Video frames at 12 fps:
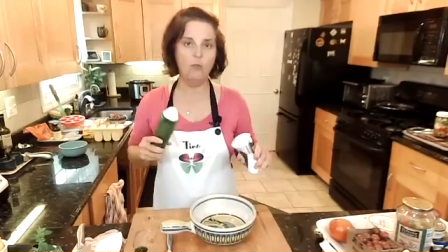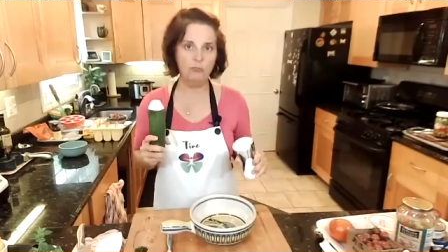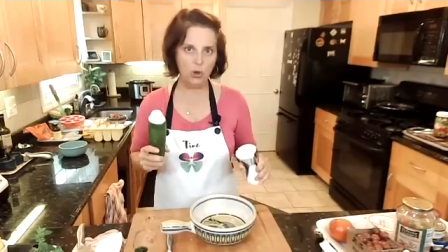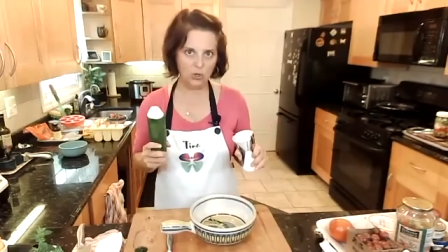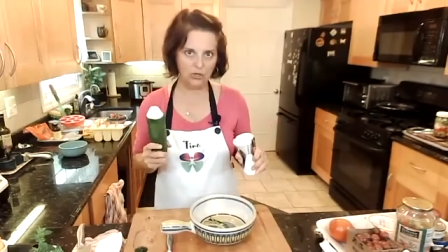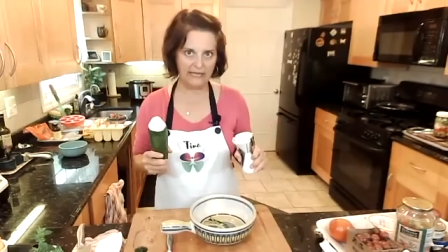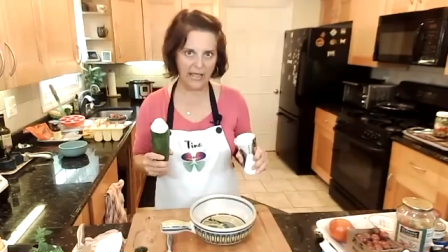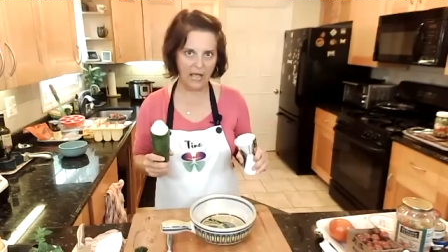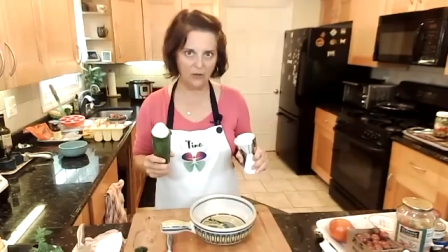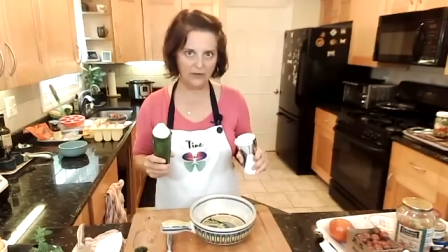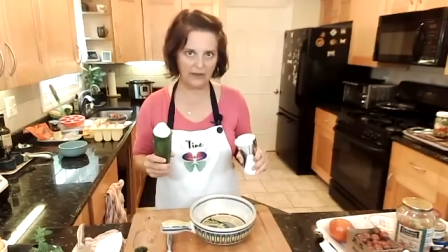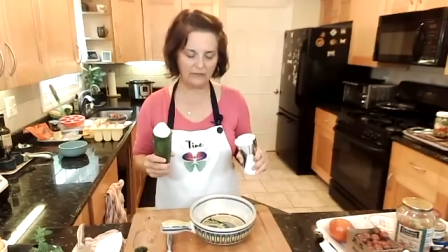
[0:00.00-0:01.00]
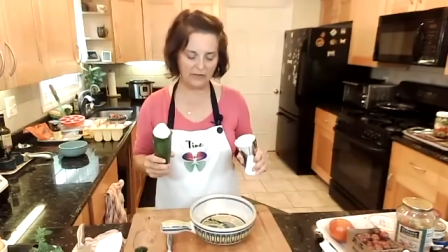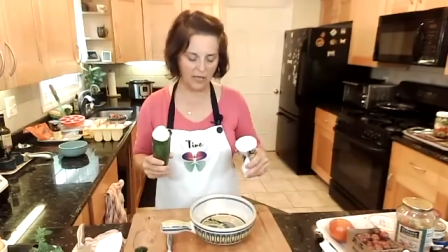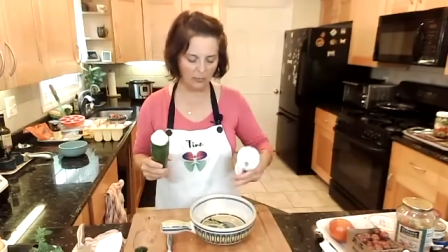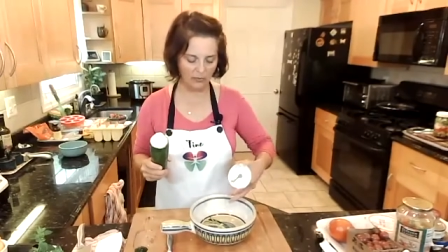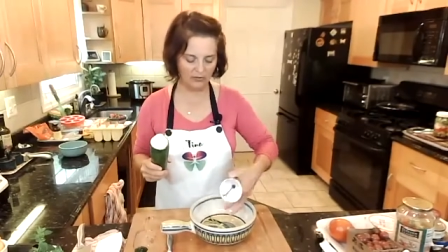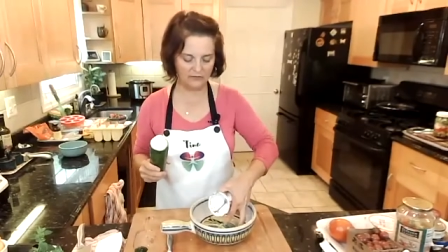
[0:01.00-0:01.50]
Pull it out every
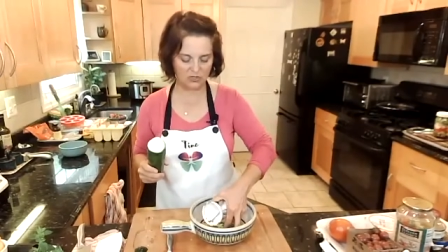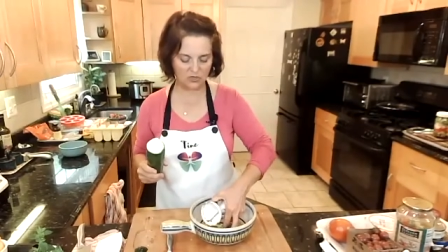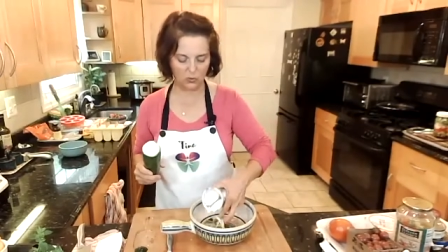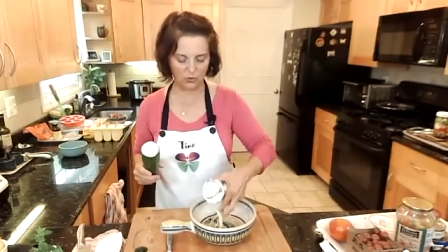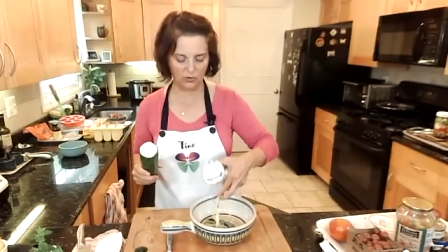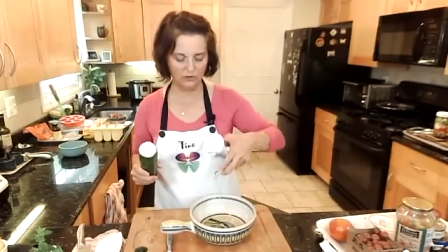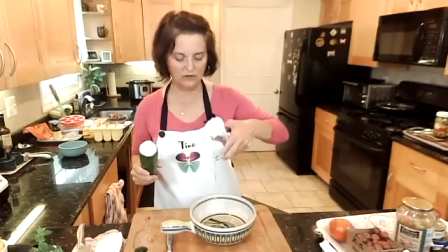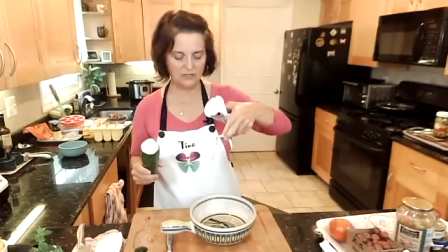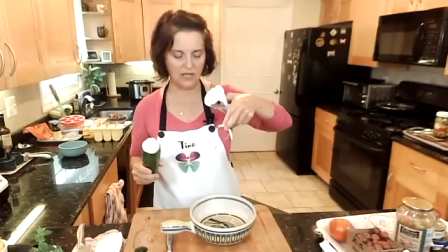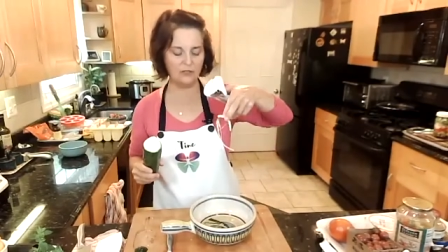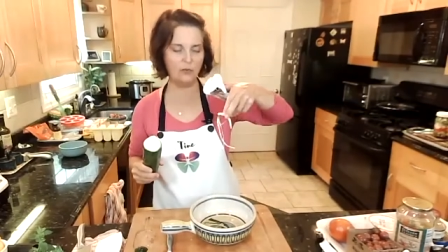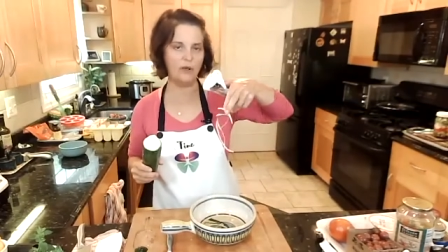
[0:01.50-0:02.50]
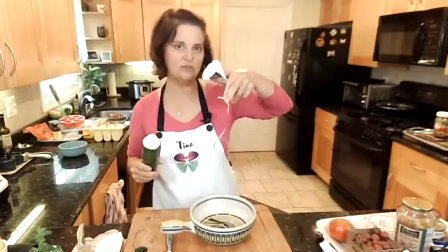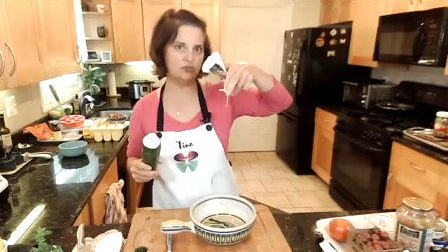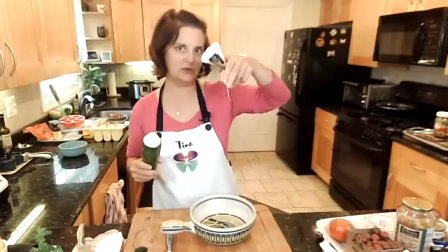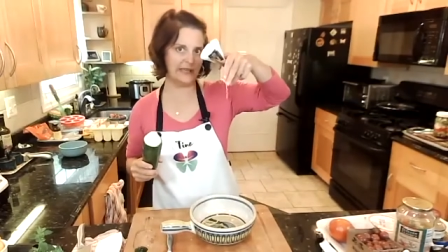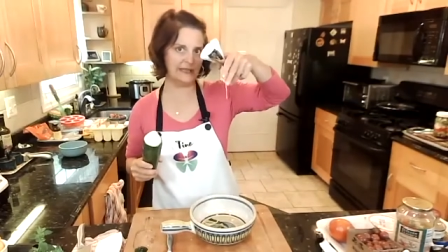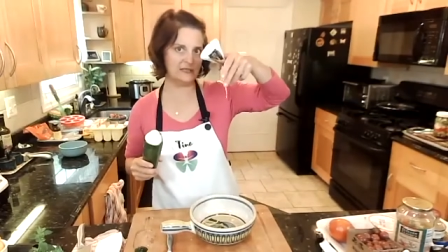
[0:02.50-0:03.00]
couple of swirls. Otherwise
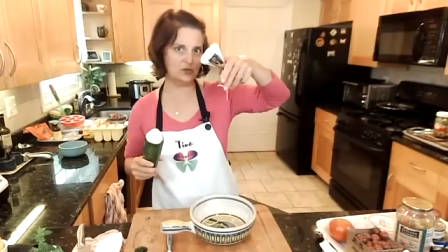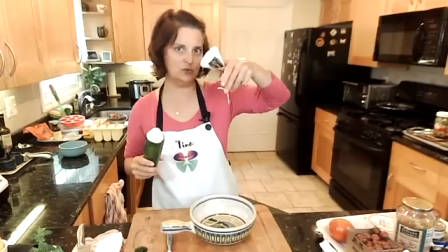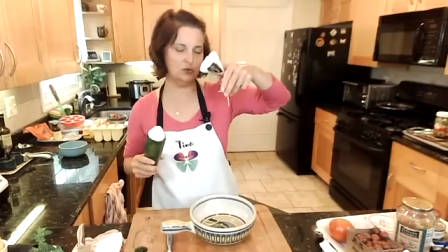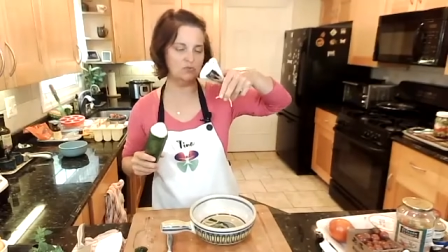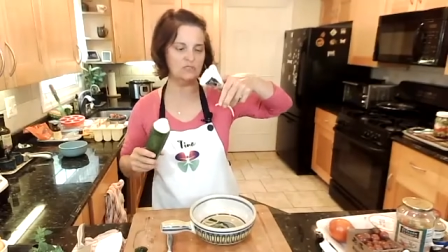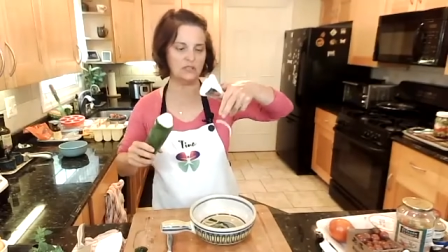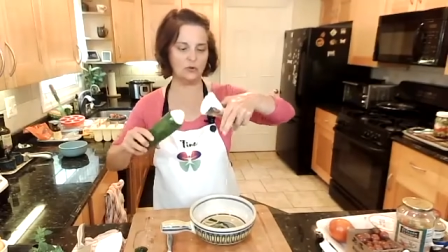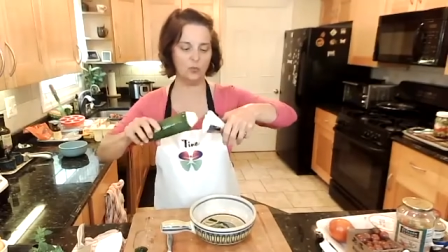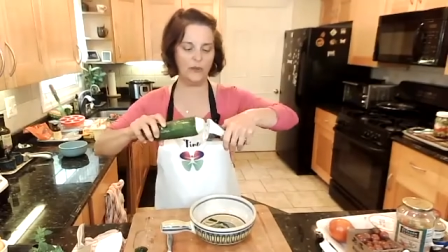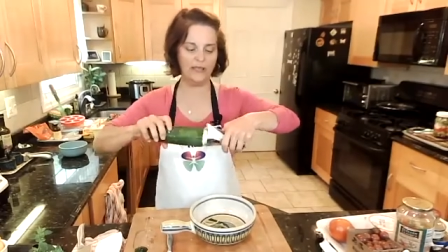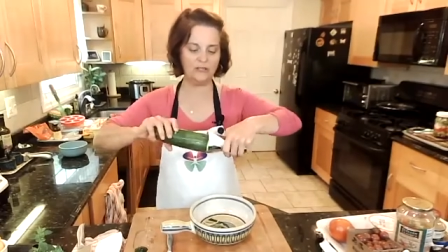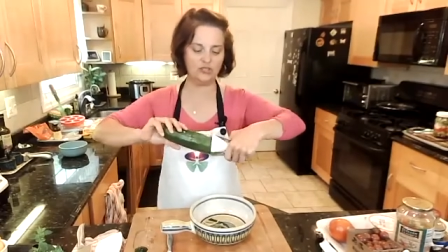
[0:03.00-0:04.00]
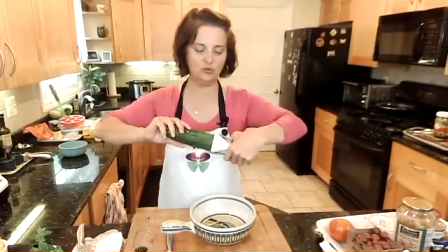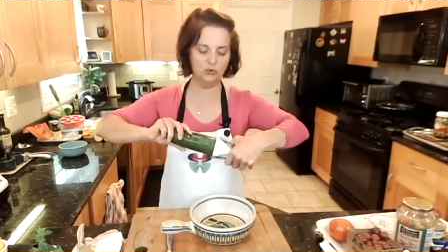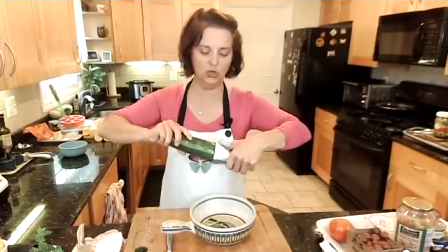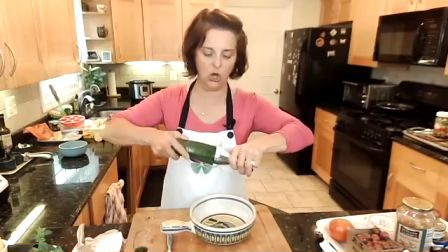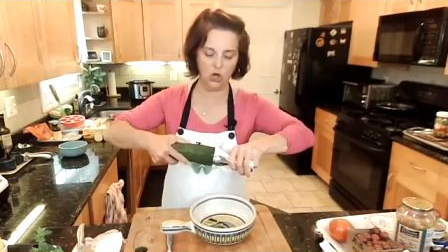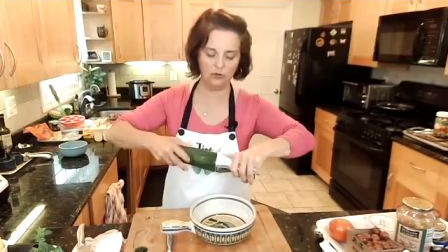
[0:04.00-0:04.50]
you'll get zoodles that are way too
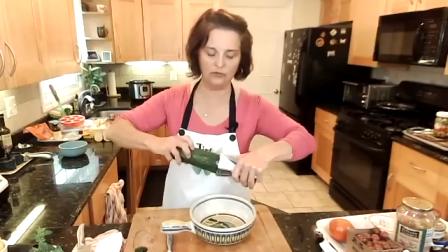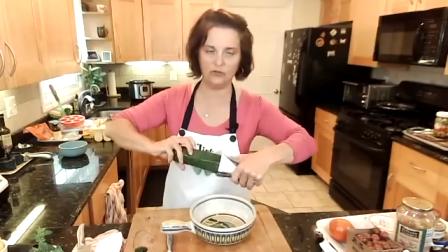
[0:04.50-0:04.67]
long.